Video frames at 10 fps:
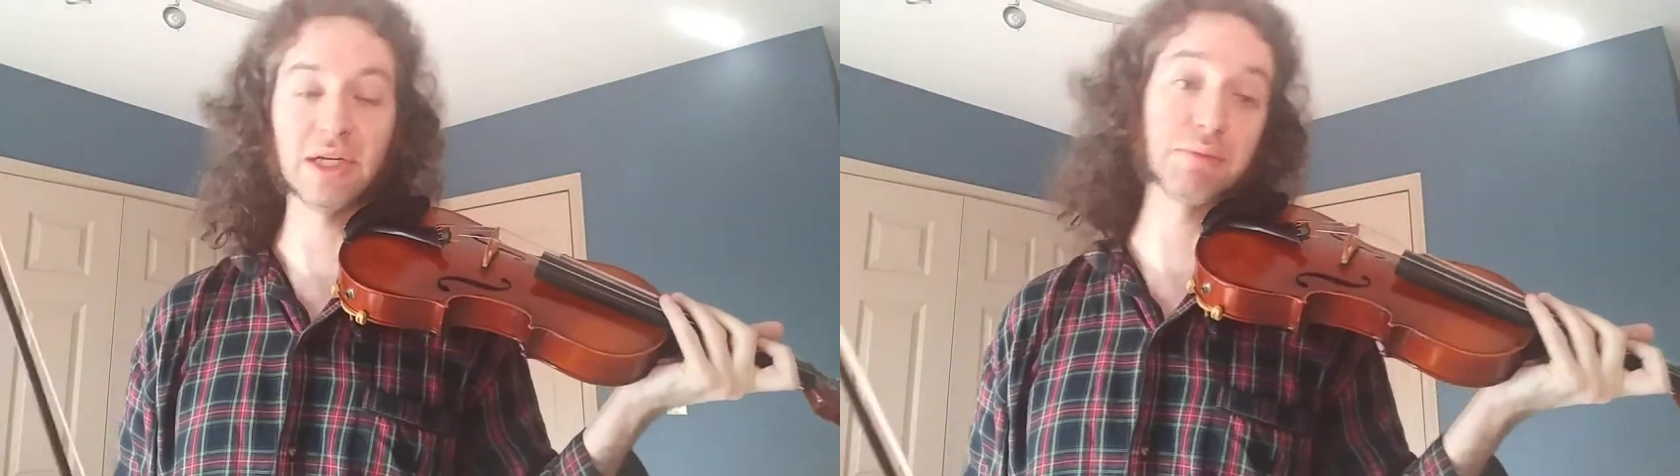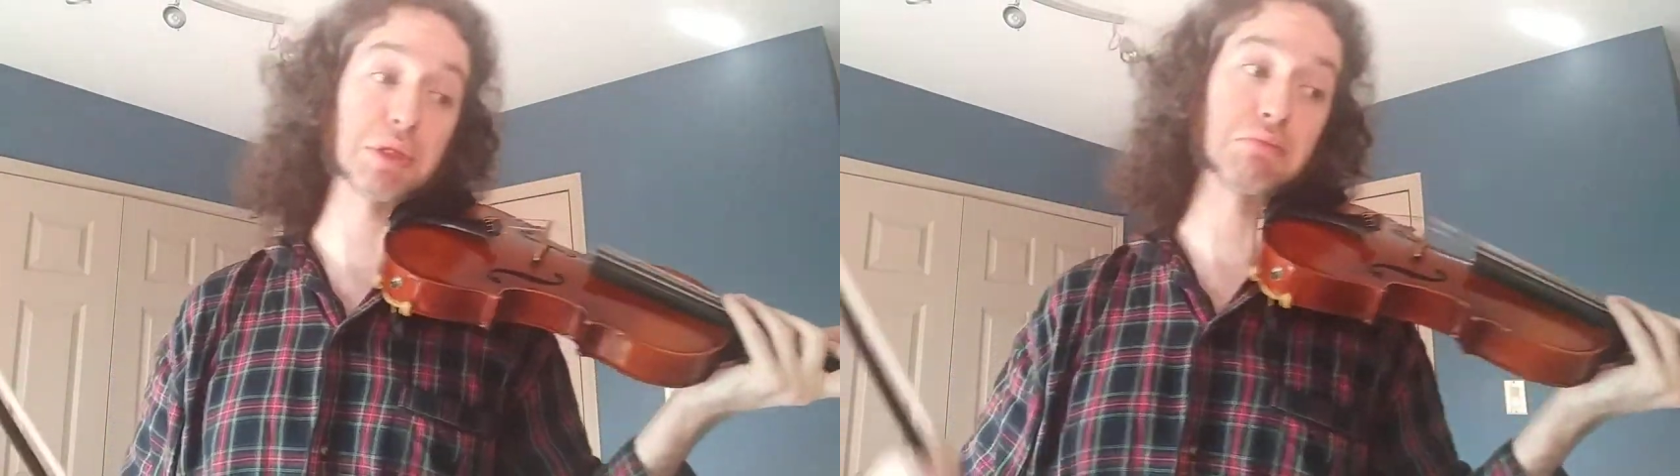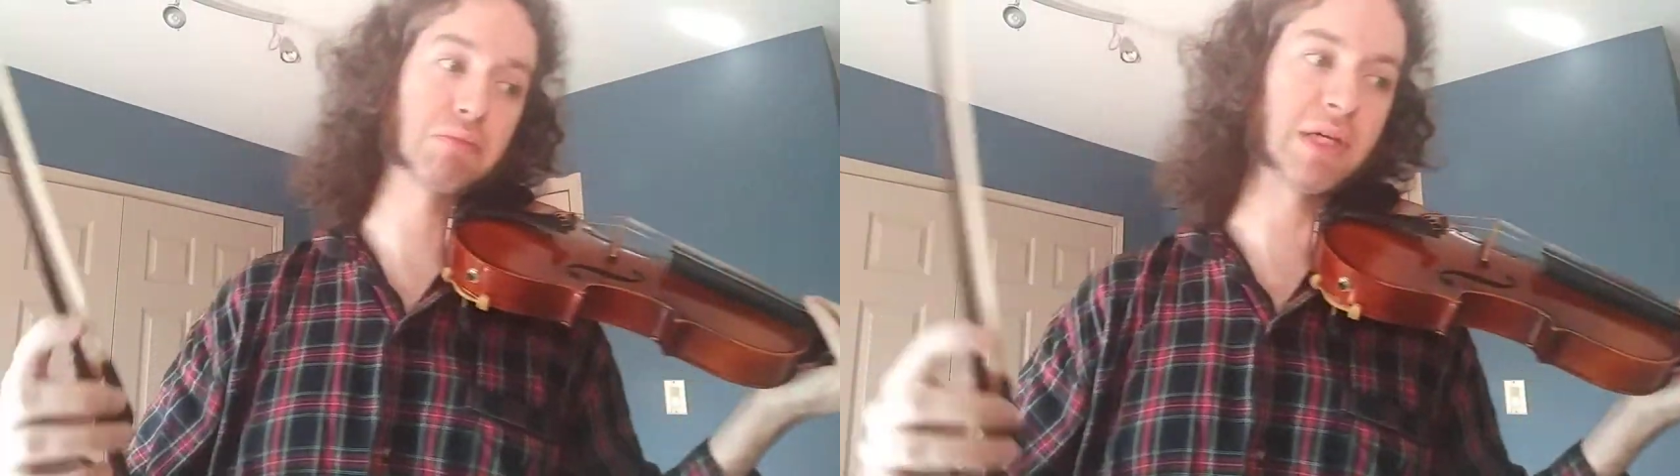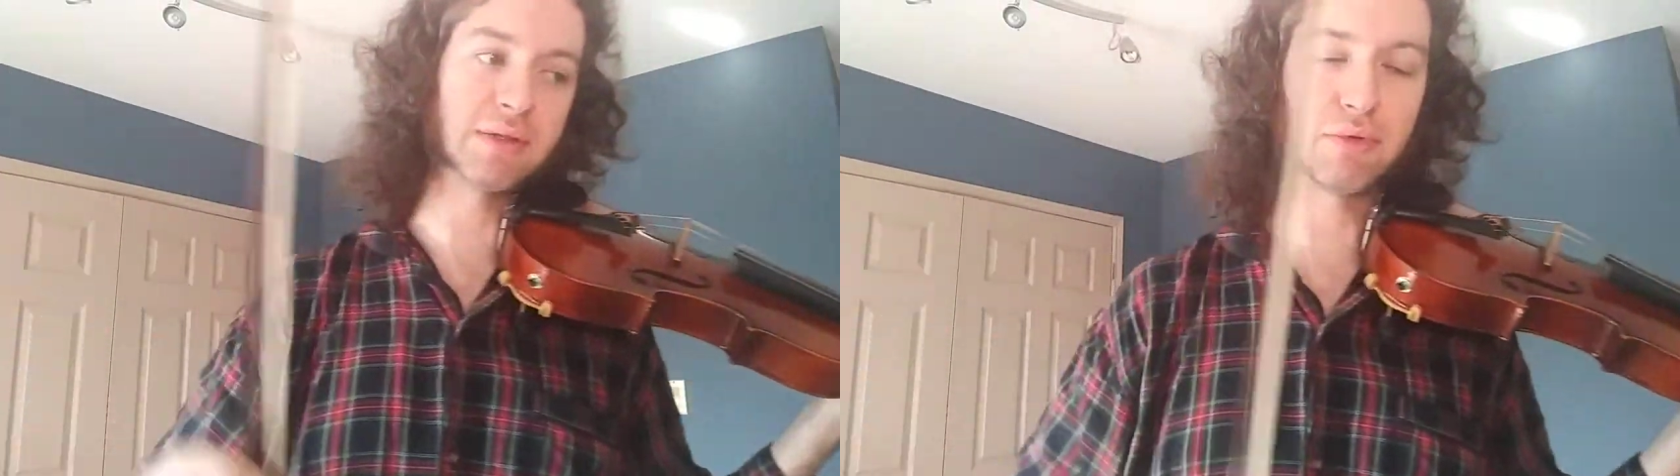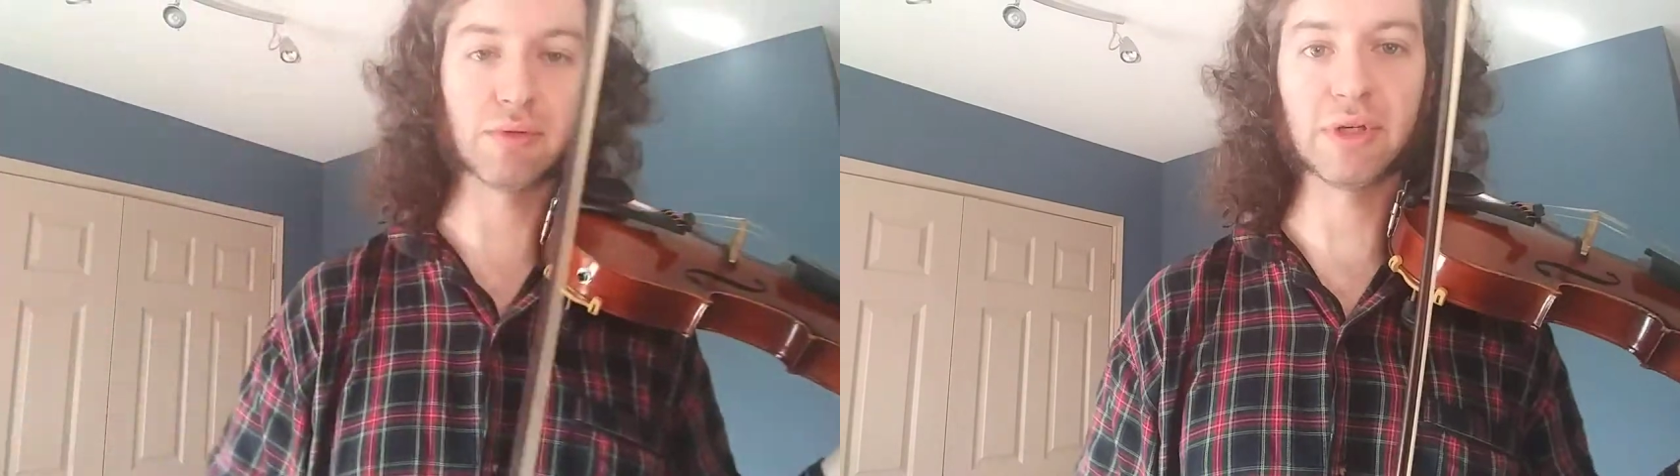I mean,
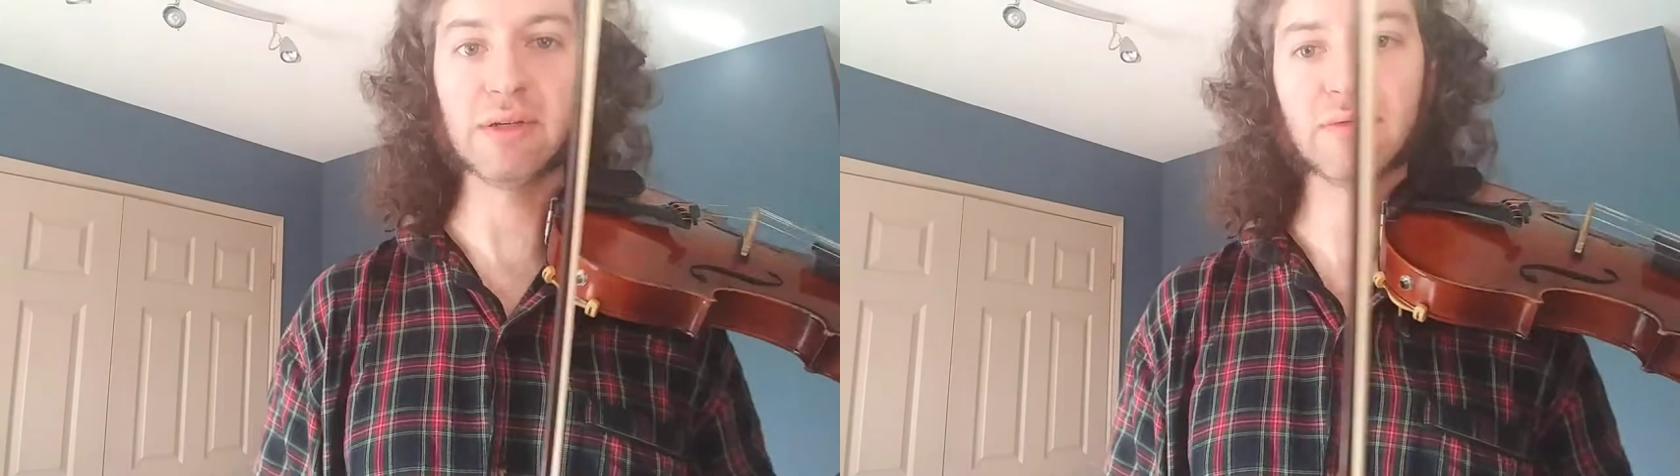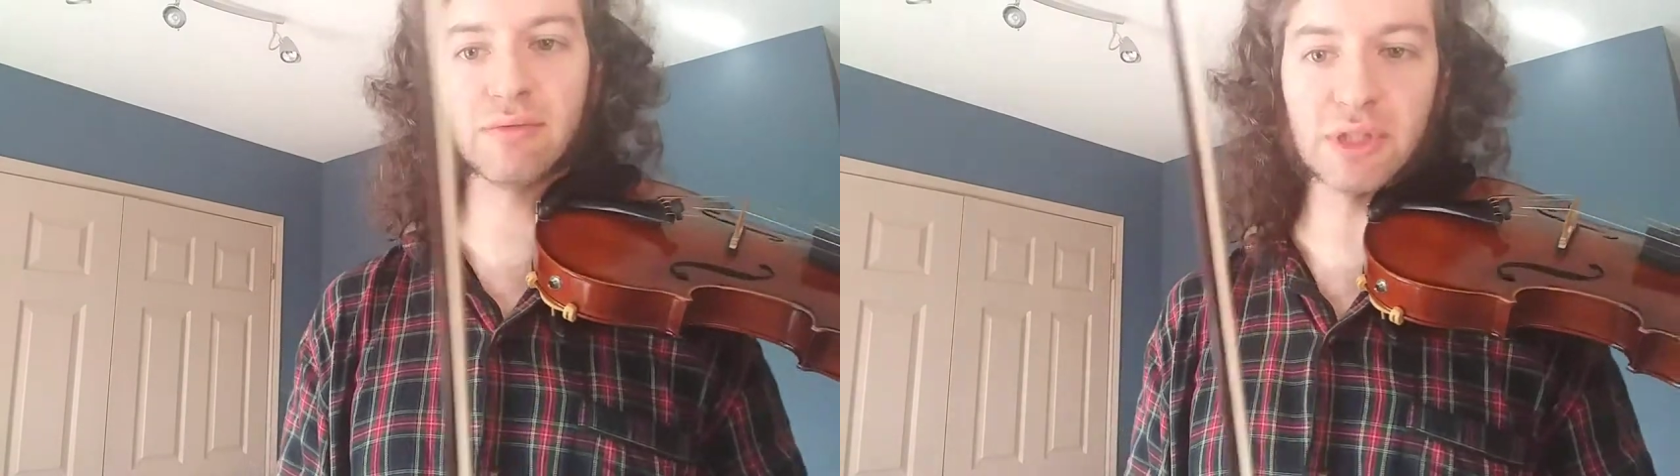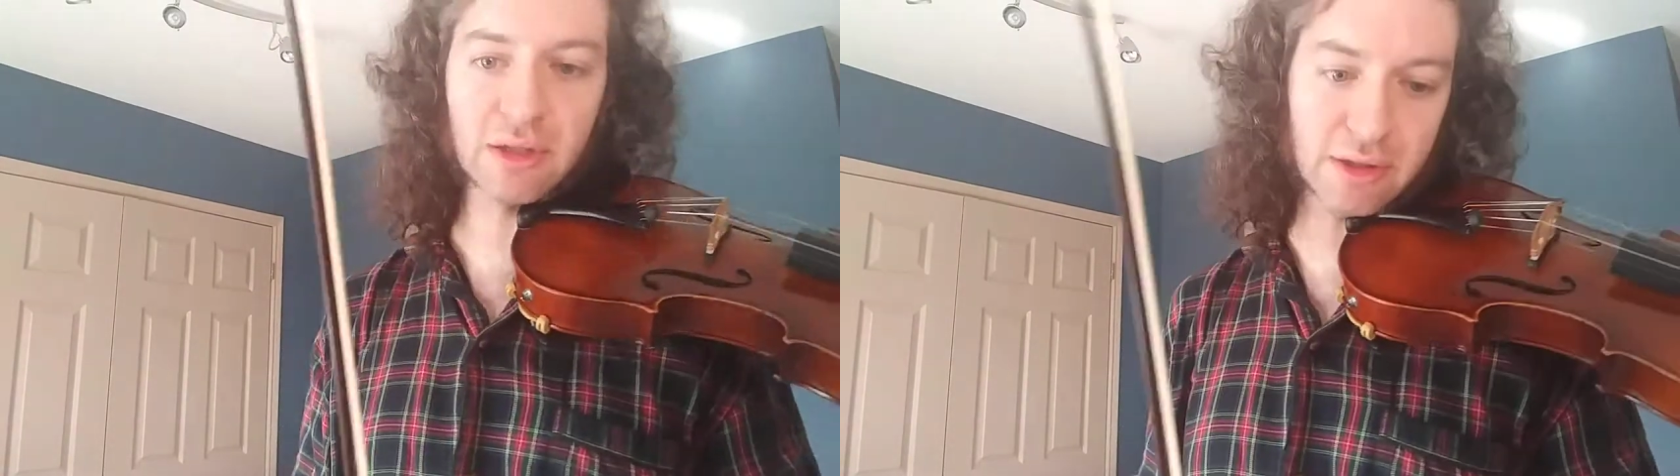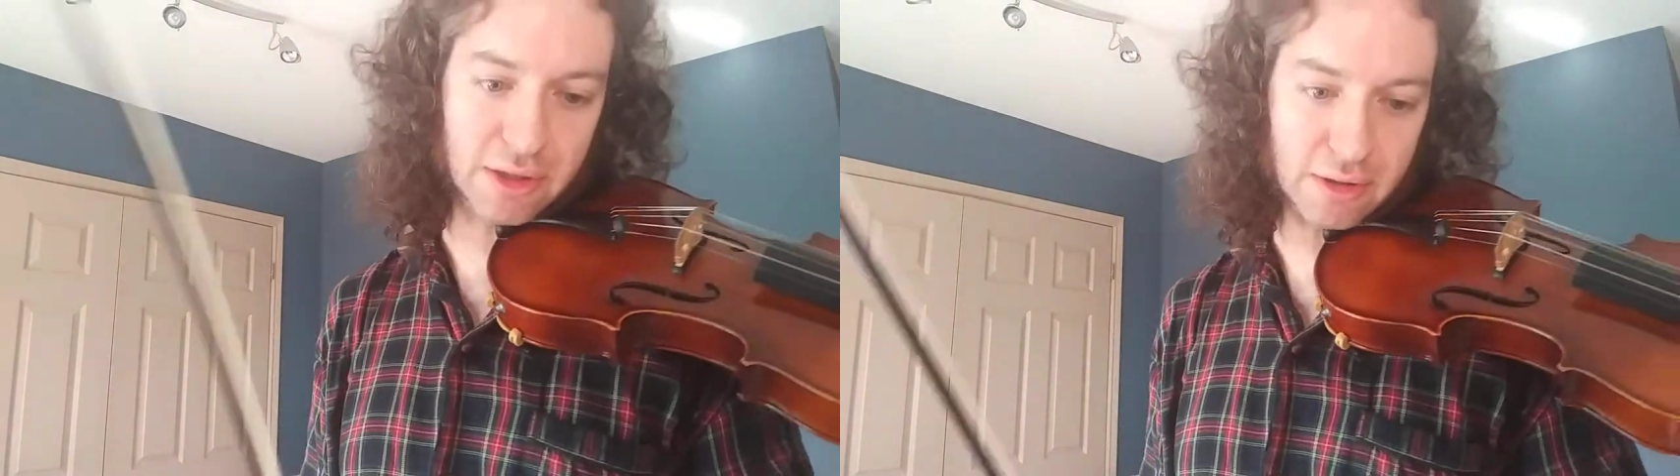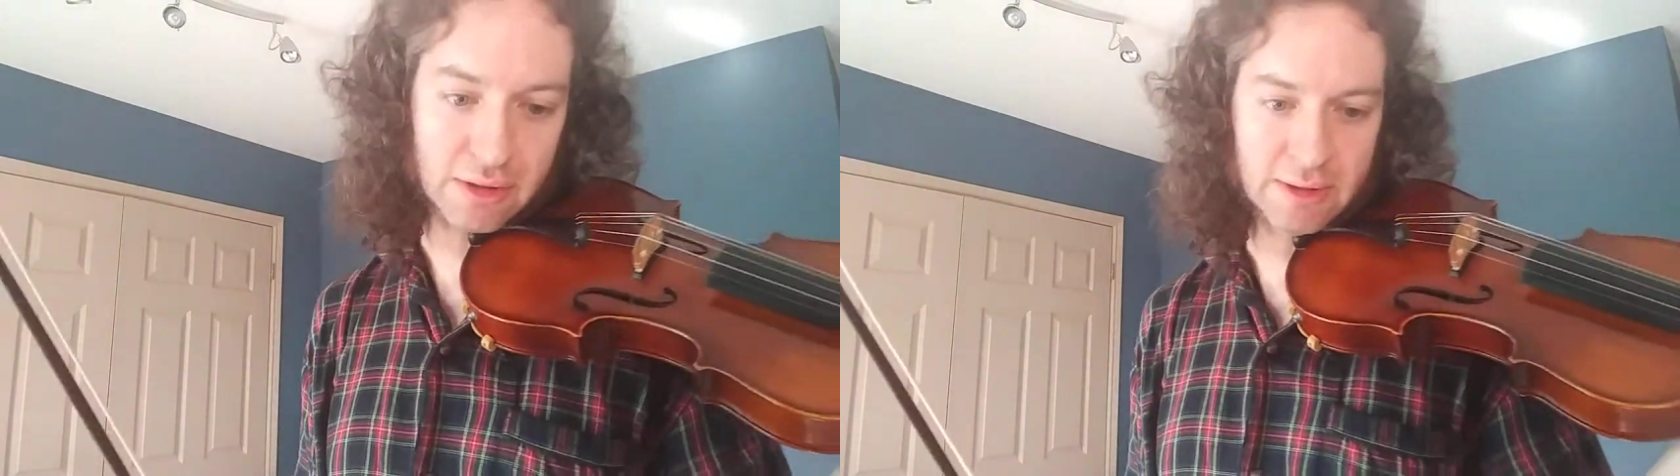that's one way. Say that
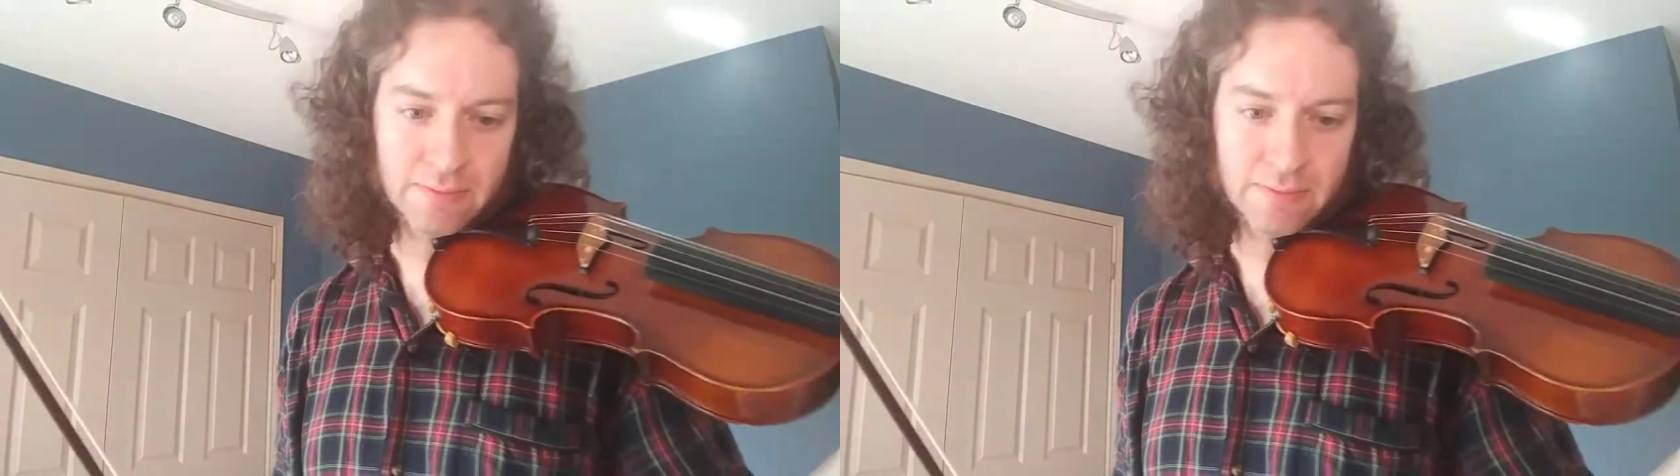you're